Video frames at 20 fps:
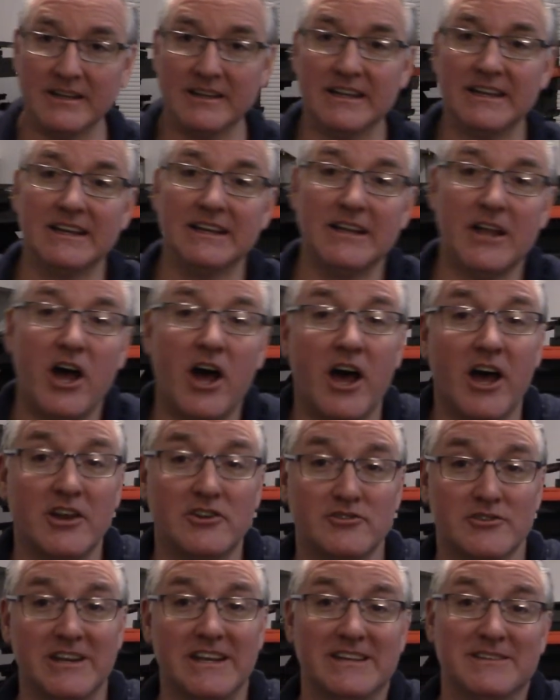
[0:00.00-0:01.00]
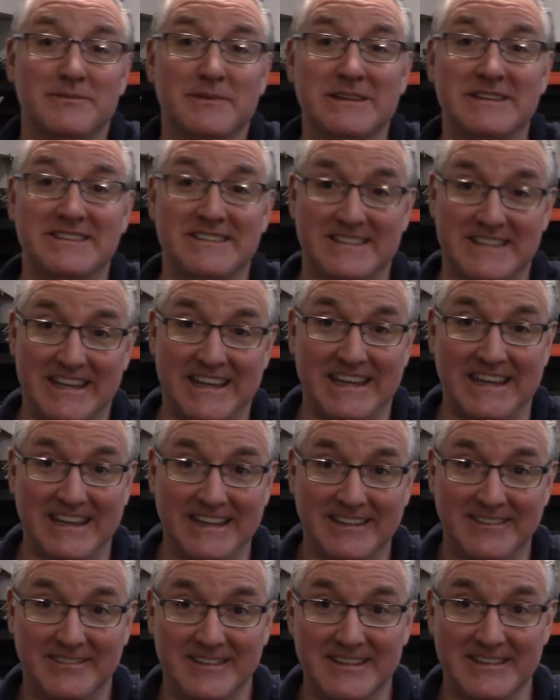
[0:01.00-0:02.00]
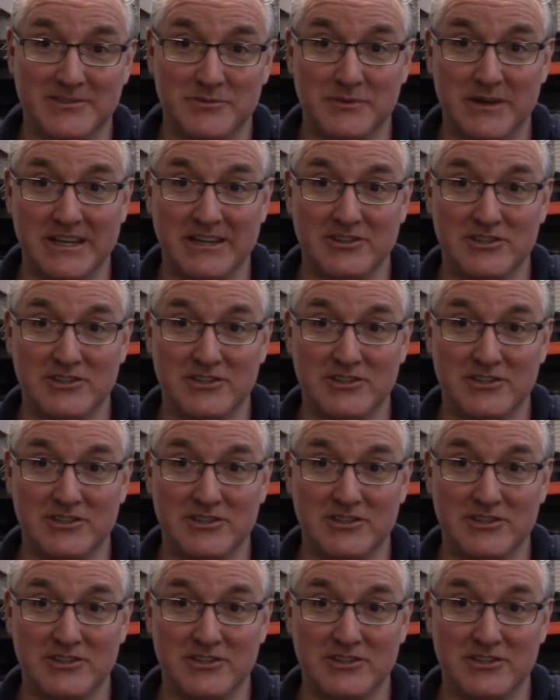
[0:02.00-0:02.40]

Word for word: little Audrey has been sicky this week.